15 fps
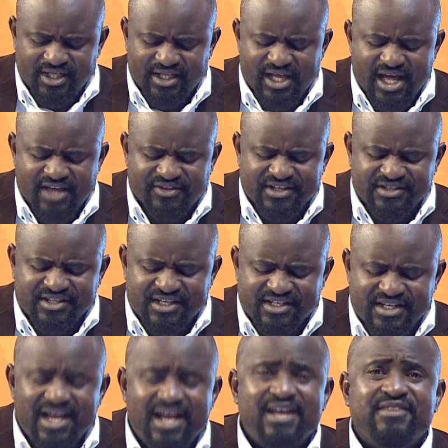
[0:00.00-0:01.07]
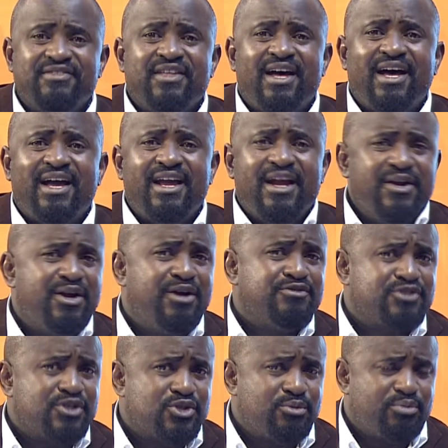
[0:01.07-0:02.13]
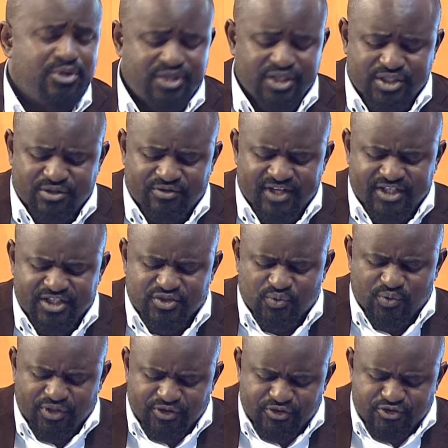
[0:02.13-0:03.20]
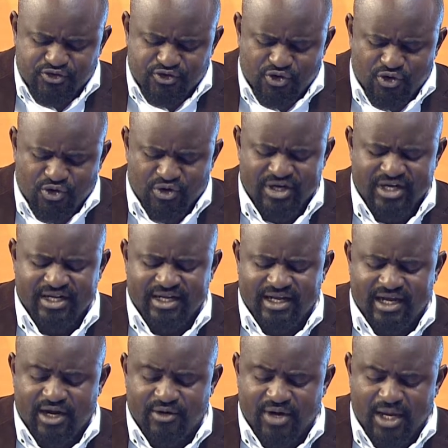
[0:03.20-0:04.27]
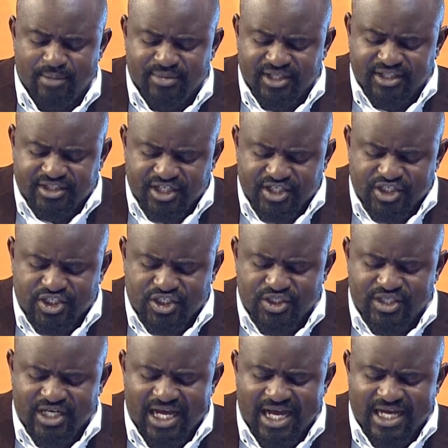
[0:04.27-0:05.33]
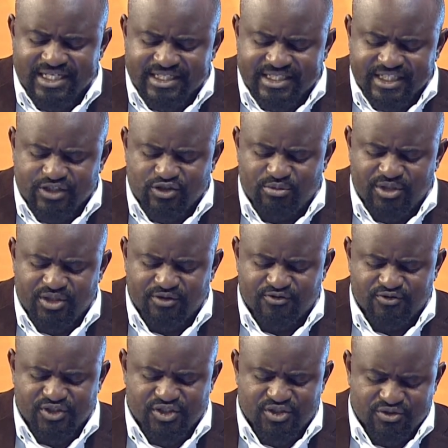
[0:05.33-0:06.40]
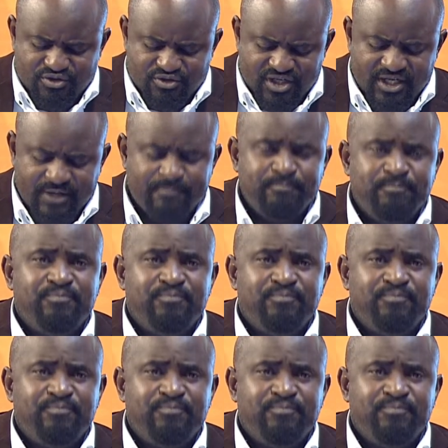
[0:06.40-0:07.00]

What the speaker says: There's another area of social protection, that is withdrawal, rehabilitation, and settlement of street children.